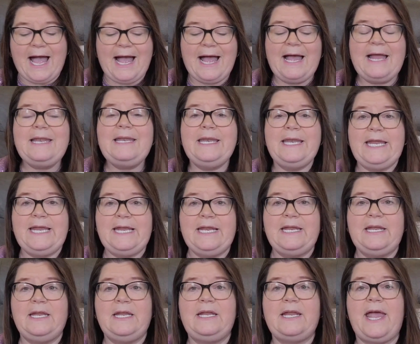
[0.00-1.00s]
I
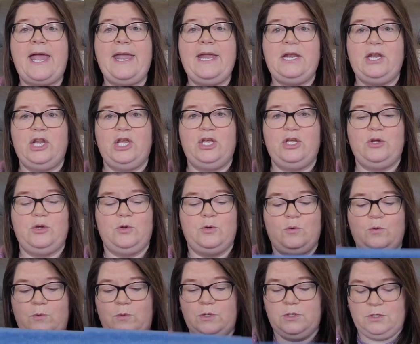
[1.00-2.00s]
needed a
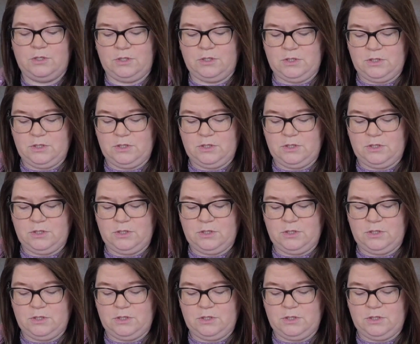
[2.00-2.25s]
new